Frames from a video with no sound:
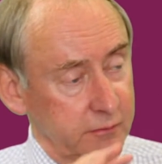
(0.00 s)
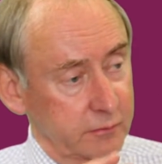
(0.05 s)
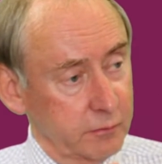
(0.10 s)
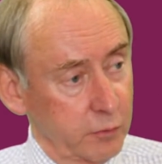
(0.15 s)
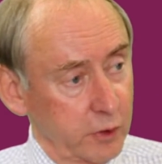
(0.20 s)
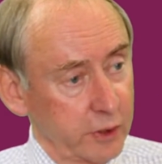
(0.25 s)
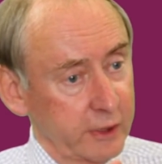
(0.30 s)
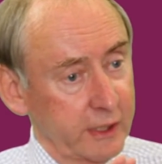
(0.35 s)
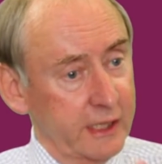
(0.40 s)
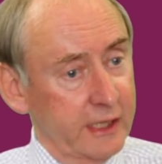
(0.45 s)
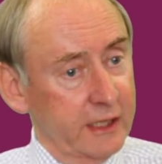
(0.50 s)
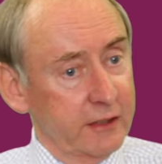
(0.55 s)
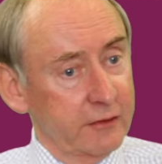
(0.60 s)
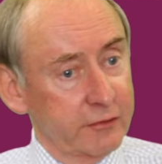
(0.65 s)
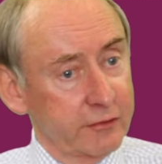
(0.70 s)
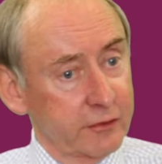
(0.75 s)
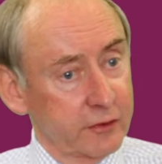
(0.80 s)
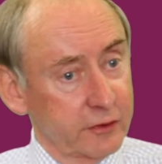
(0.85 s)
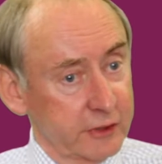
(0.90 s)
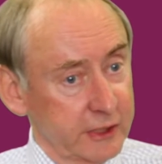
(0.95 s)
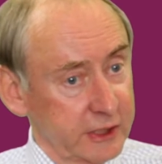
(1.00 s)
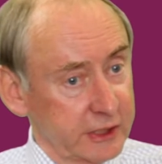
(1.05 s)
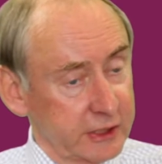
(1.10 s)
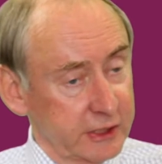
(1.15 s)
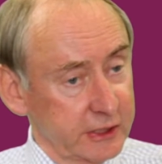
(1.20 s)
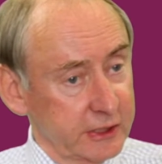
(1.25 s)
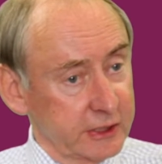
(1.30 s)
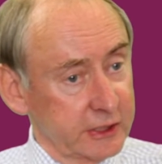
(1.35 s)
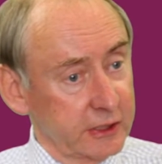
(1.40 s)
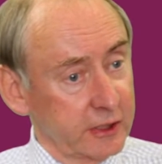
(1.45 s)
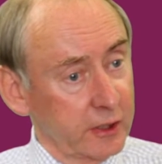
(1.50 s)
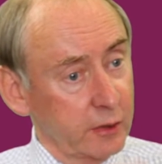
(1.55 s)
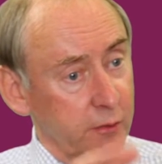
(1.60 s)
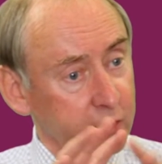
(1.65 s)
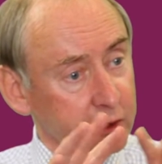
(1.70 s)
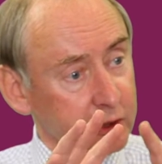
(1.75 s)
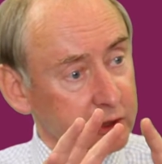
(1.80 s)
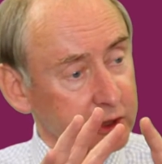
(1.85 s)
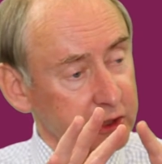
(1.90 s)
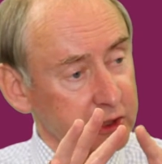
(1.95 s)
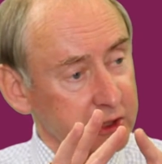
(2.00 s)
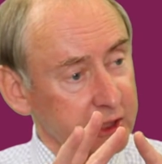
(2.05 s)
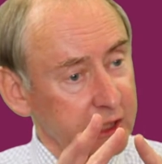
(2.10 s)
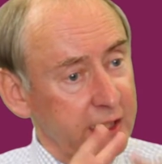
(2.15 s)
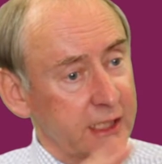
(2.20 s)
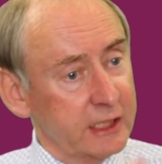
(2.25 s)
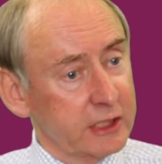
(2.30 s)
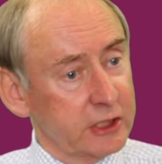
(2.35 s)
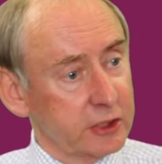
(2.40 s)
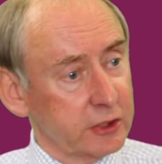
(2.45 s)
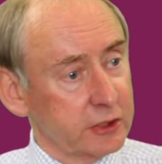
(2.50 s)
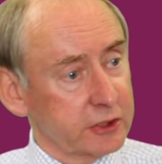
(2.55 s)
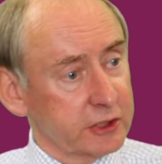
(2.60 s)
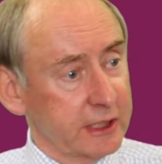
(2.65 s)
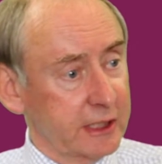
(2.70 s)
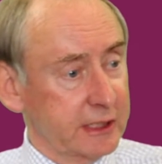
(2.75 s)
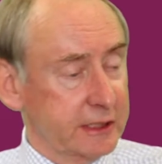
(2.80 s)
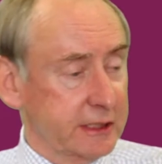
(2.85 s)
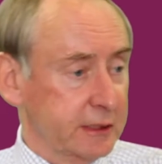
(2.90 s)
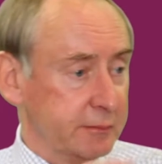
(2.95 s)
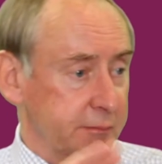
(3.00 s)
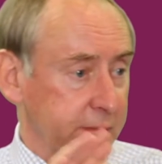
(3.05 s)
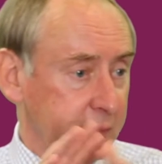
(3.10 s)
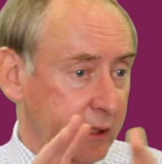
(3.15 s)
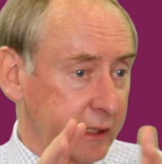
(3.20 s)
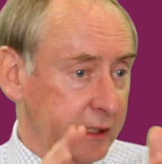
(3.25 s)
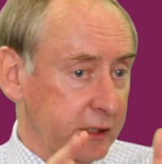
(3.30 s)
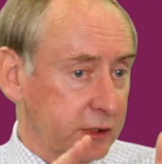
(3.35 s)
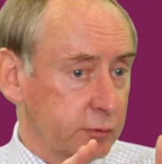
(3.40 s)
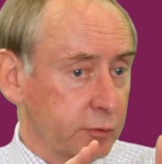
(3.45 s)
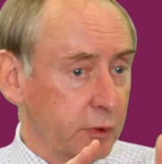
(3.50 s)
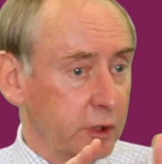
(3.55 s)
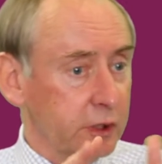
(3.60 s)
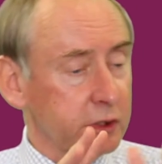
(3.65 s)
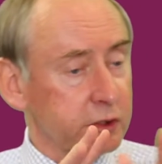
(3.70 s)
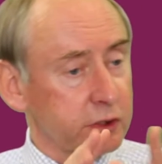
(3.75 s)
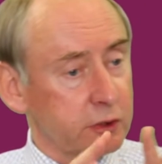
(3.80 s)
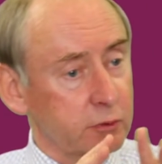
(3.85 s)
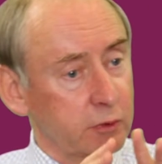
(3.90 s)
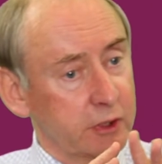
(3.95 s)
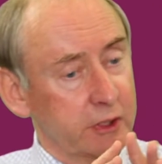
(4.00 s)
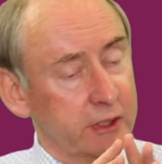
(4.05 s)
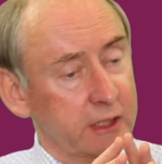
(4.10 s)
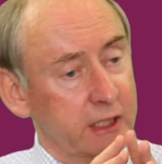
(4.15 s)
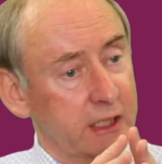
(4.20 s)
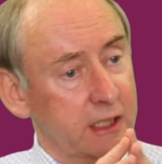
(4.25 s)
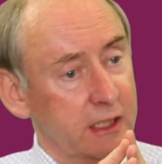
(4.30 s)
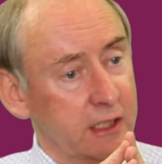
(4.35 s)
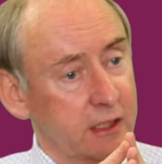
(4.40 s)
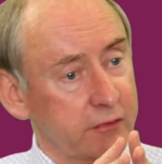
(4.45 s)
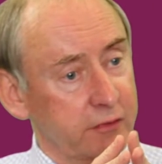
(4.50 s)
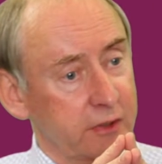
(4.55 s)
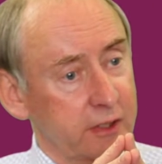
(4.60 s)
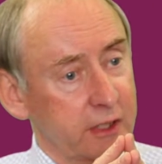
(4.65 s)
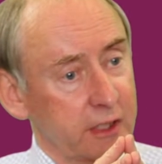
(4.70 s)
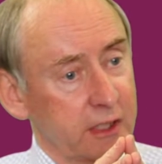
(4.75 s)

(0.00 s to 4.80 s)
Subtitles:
one eye for distance, and the other one just slightly short-sighted, -1 to 1.5,